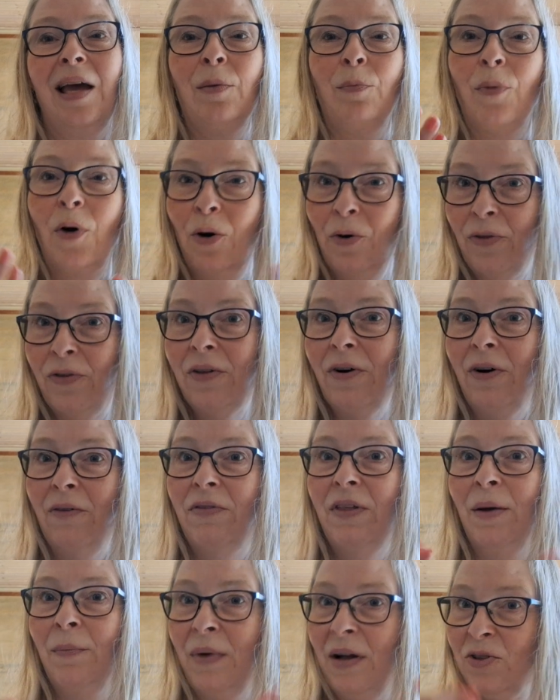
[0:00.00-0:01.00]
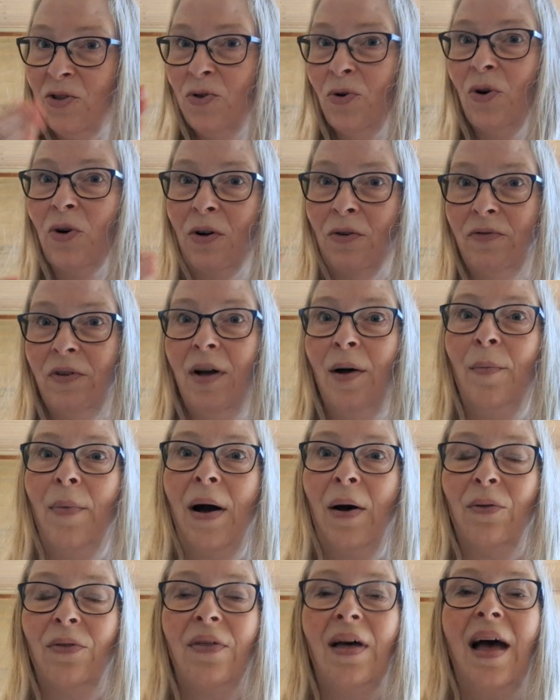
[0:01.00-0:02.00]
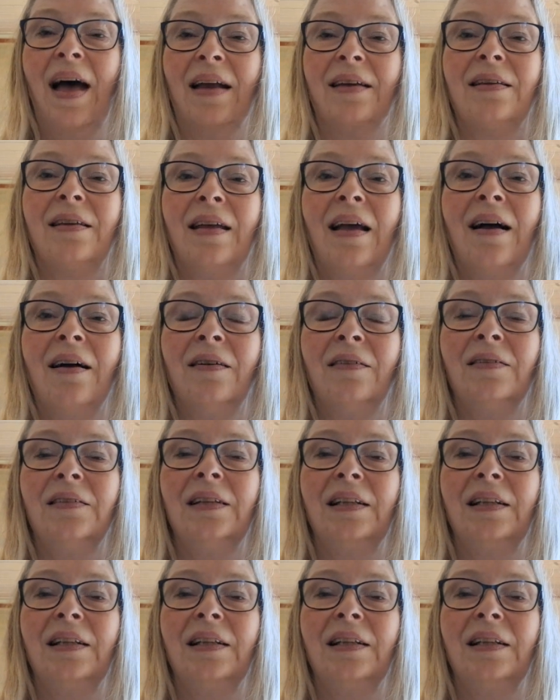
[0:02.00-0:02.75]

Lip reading: and both of them are sort of about that, yeah?